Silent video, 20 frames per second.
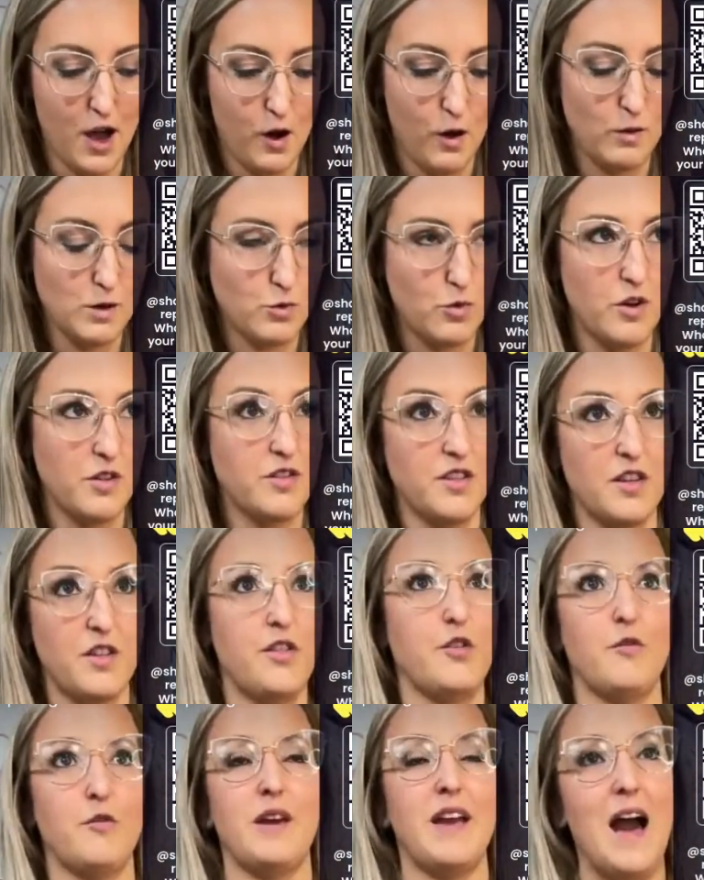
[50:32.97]
It was worth the
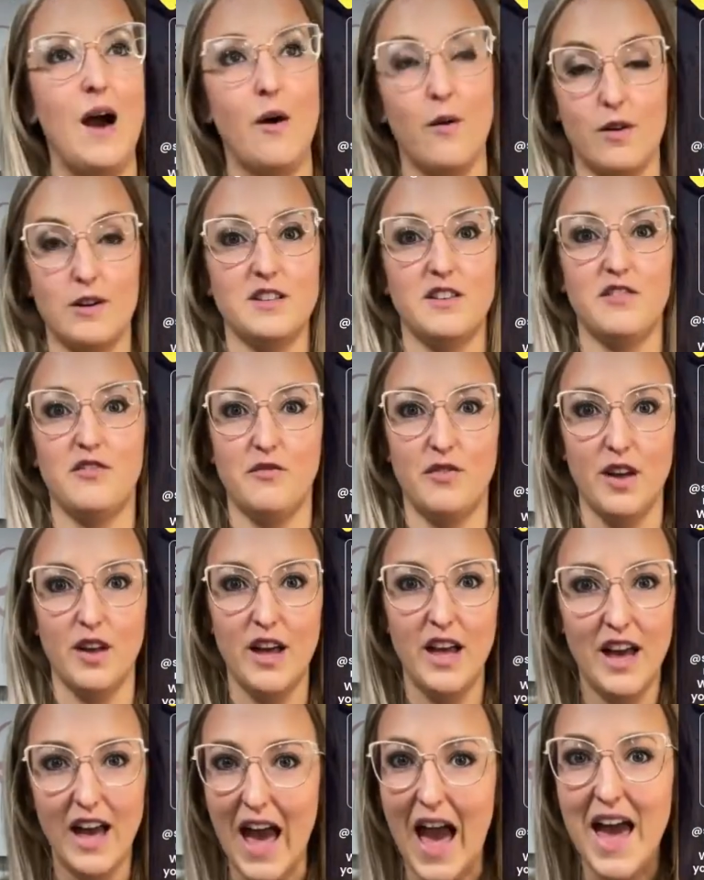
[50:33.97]
3 hours of
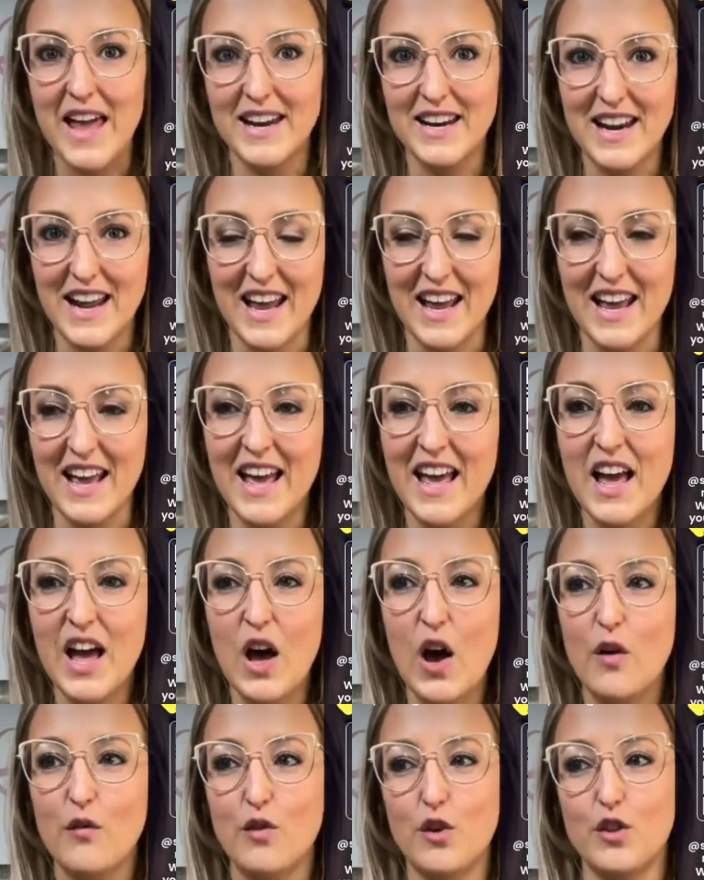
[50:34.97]
editing
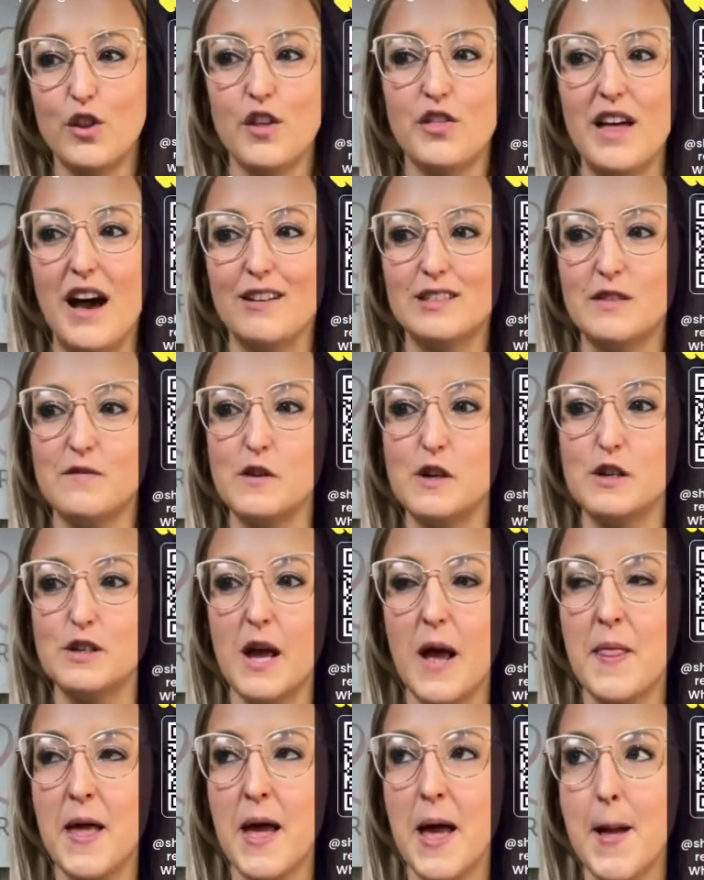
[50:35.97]
for the 1,000 views.
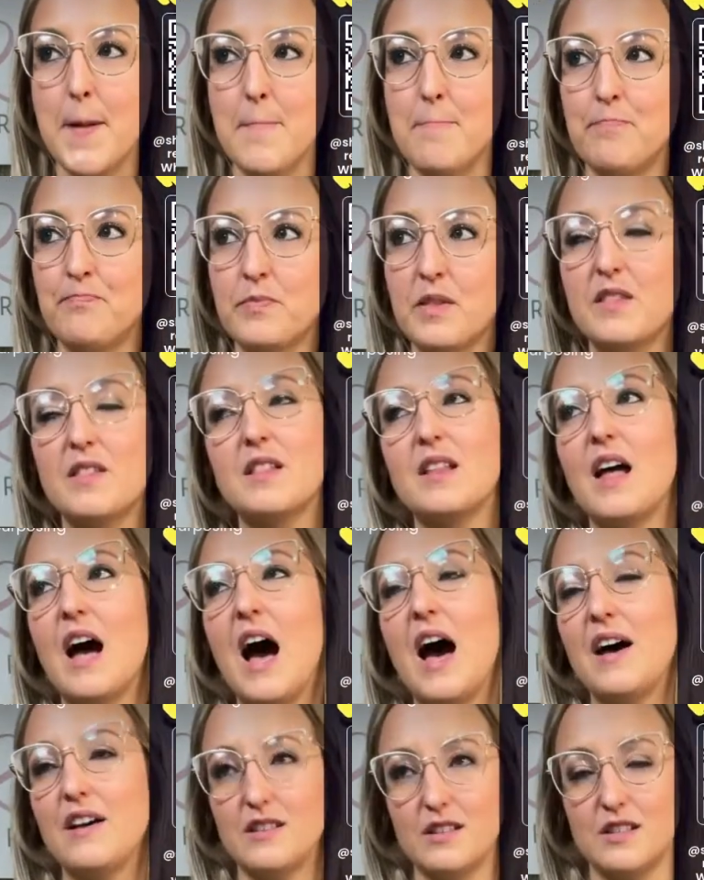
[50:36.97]
And then,
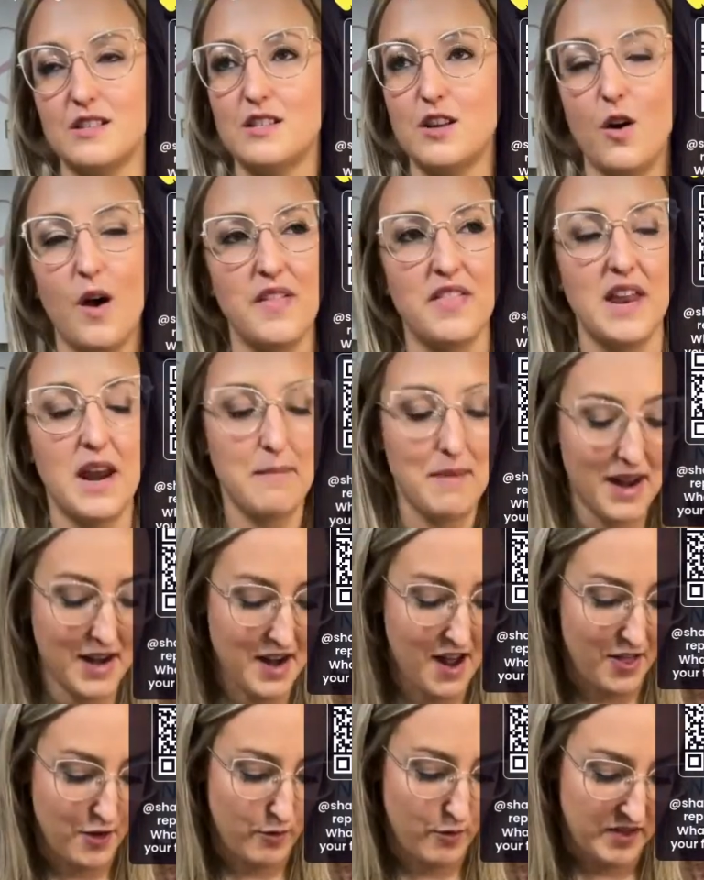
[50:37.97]
and then I made
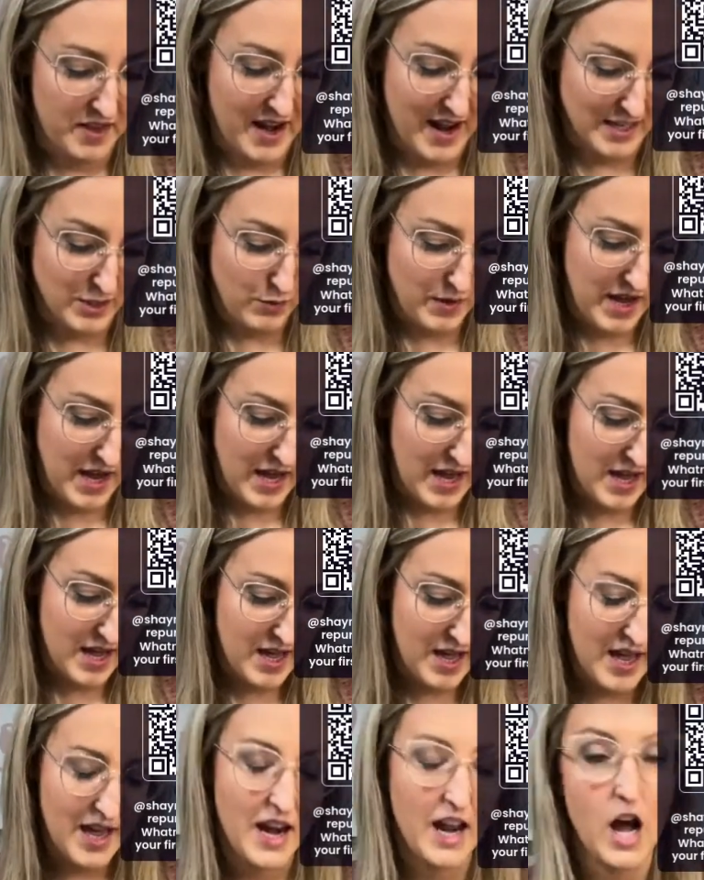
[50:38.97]
another one the next week
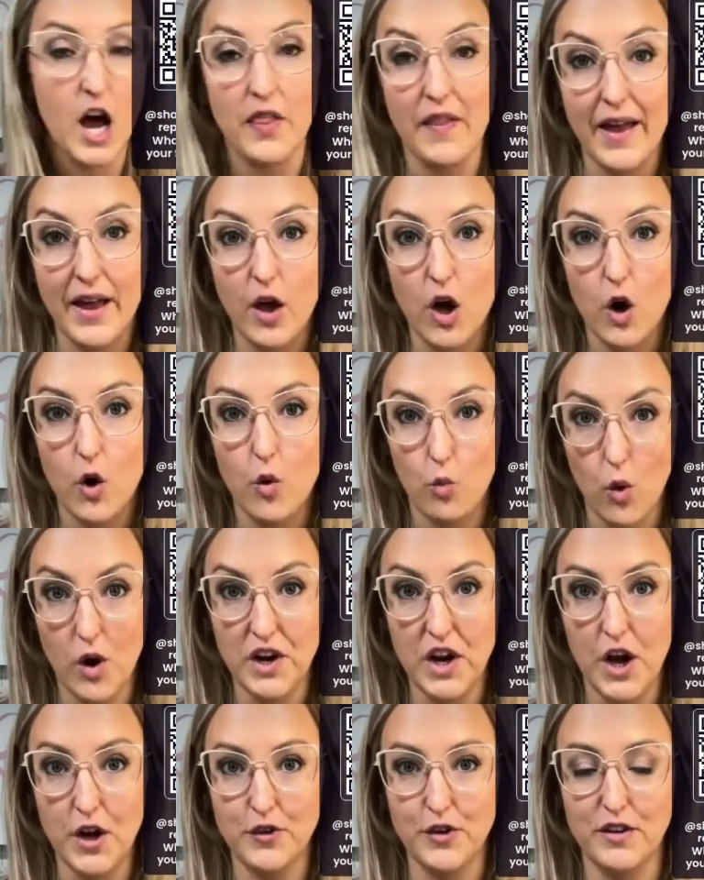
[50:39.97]
and I got like
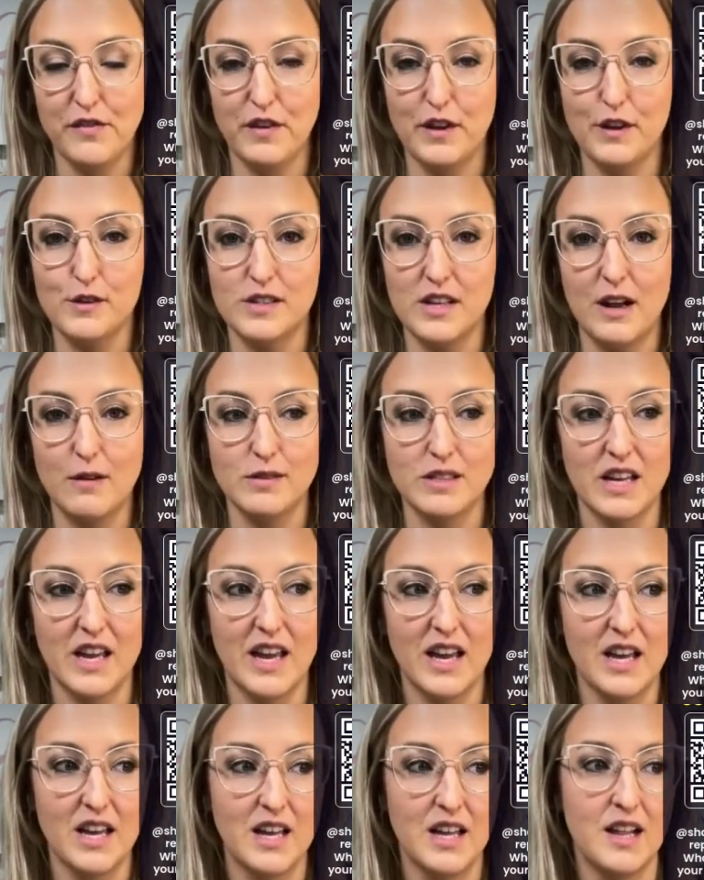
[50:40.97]
100 views and I was like,
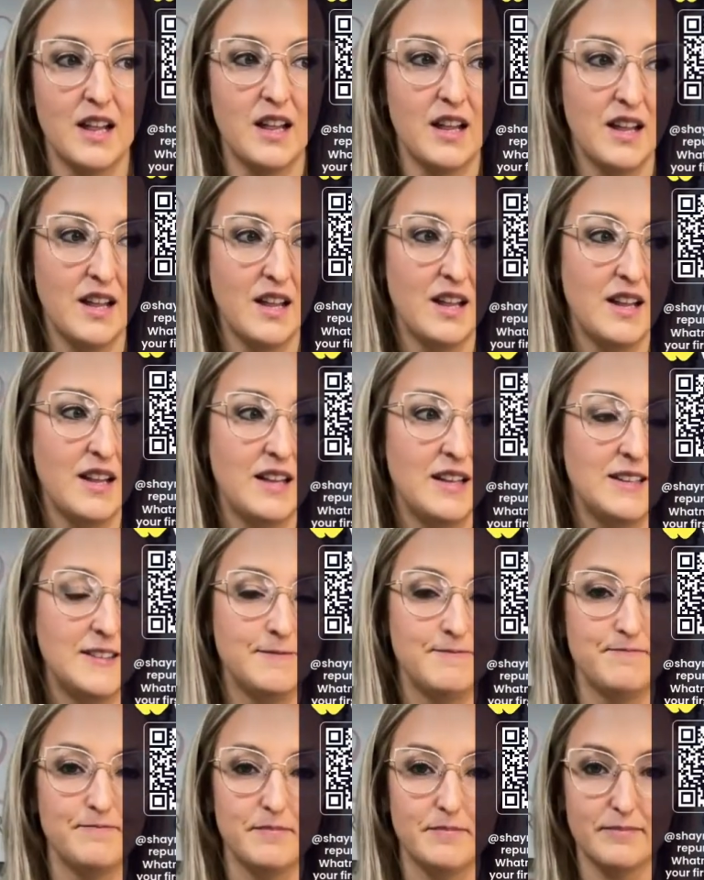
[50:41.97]

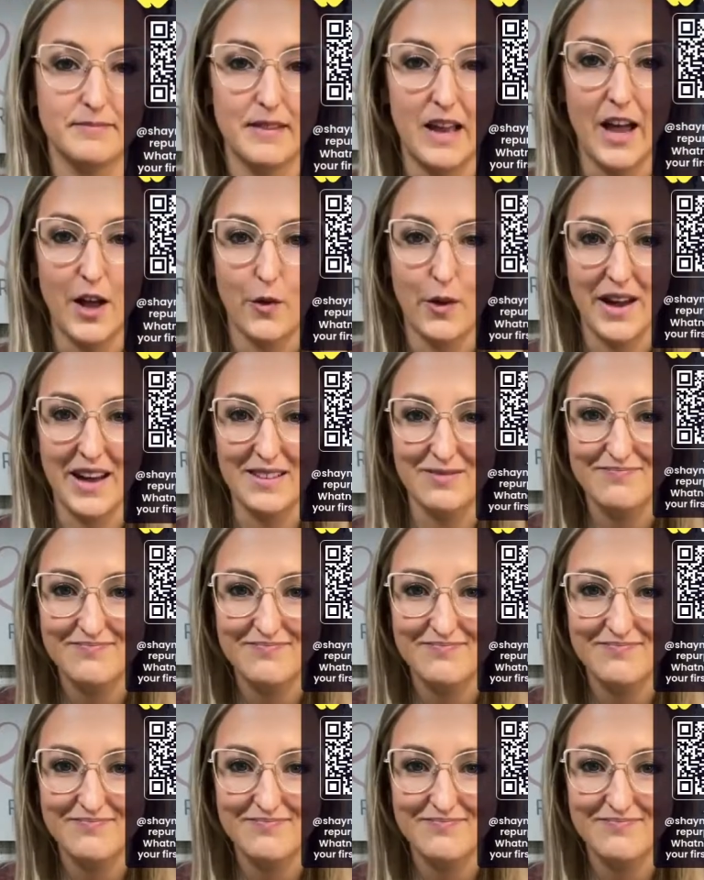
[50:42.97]
I quit.